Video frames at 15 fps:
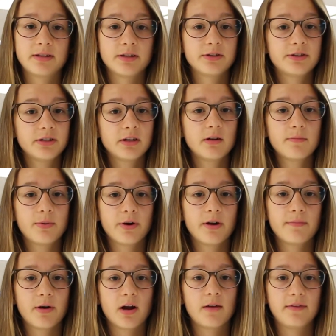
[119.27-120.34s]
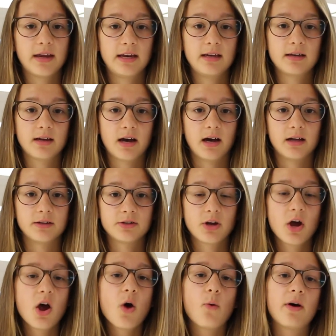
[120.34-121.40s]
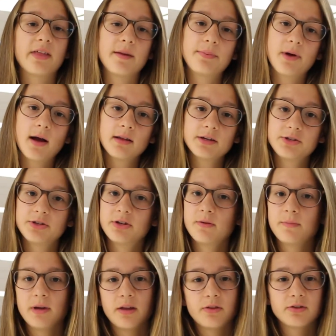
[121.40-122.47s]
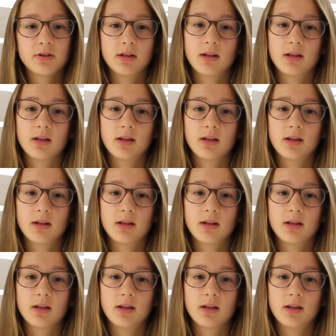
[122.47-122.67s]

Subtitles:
they're still an important part of getting into college. While they probably shouldn't be, and there's a